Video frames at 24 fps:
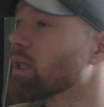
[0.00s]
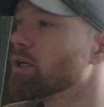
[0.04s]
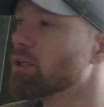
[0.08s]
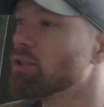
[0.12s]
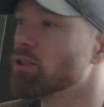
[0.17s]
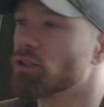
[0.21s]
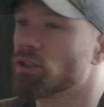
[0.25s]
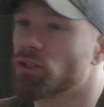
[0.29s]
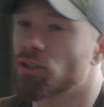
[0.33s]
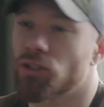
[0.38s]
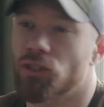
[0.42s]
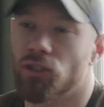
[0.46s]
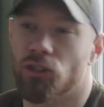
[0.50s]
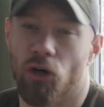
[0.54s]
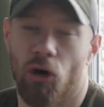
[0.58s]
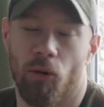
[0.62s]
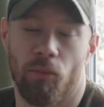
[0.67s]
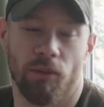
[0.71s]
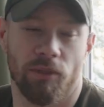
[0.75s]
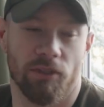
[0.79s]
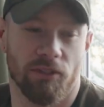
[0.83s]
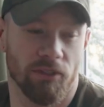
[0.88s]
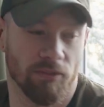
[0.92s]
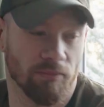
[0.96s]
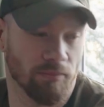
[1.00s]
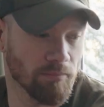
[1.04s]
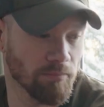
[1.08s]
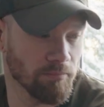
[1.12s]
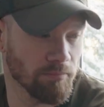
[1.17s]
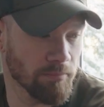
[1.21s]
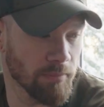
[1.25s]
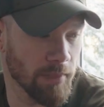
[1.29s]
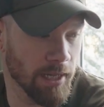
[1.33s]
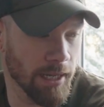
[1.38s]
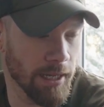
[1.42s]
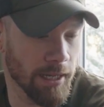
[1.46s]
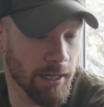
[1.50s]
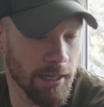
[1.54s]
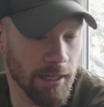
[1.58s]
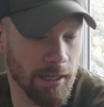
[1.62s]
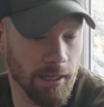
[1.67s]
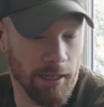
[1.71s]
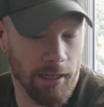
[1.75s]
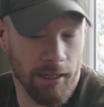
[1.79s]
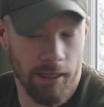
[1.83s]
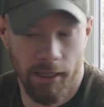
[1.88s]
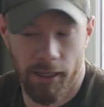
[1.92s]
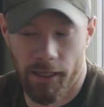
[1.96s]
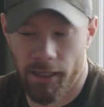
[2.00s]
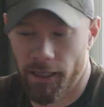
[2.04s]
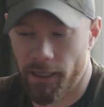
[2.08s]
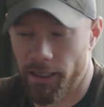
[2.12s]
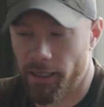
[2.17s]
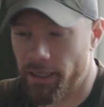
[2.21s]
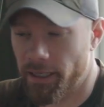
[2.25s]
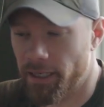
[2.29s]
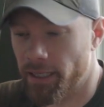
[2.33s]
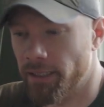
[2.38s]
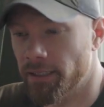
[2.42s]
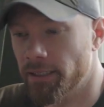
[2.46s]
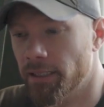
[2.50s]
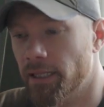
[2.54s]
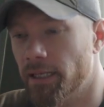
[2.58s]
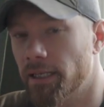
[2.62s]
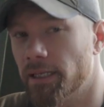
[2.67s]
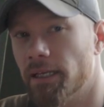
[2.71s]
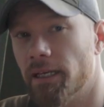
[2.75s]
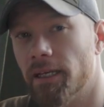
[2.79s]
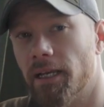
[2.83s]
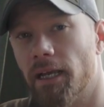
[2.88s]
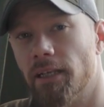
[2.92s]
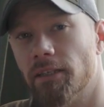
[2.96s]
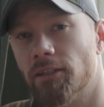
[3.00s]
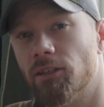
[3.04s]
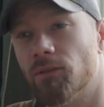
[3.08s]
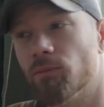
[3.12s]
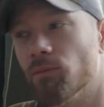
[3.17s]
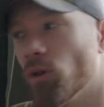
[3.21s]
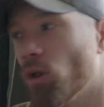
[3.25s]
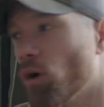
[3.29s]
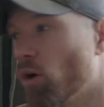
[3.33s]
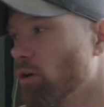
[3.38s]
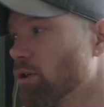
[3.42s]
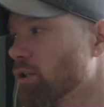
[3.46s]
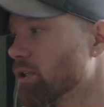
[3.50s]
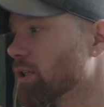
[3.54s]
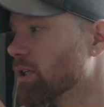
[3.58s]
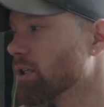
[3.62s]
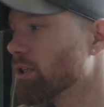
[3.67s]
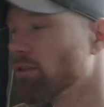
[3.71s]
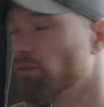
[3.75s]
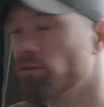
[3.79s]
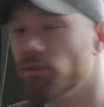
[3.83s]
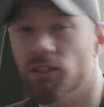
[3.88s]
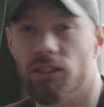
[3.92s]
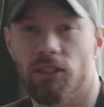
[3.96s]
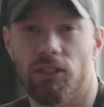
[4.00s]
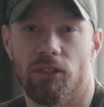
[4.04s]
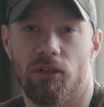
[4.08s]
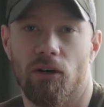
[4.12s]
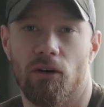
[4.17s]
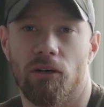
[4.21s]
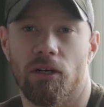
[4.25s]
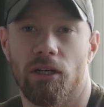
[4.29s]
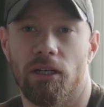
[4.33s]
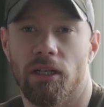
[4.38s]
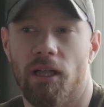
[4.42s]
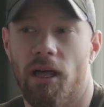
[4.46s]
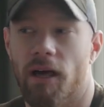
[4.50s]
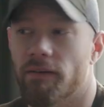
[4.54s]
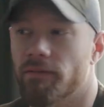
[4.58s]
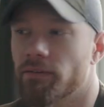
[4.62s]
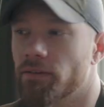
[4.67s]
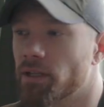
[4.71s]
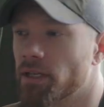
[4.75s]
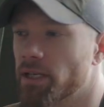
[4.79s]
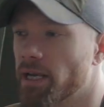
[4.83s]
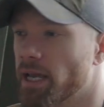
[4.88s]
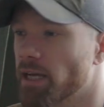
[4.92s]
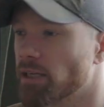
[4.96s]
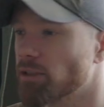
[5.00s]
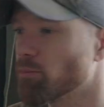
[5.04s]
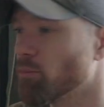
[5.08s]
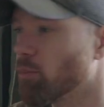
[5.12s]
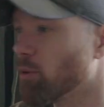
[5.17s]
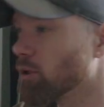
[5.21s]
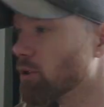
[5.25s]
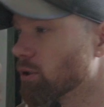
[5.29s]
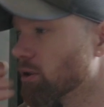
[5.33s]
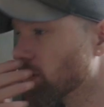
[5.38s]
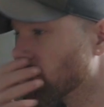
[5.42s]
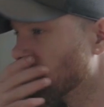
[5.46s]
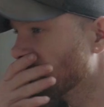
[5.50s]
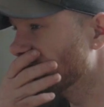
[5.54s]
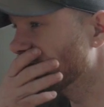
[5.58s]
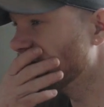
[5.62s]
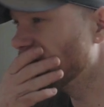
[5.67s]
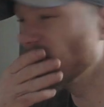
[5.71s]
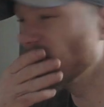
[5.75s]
just chopping some kindling and getting some logs in and restocking that for the next person.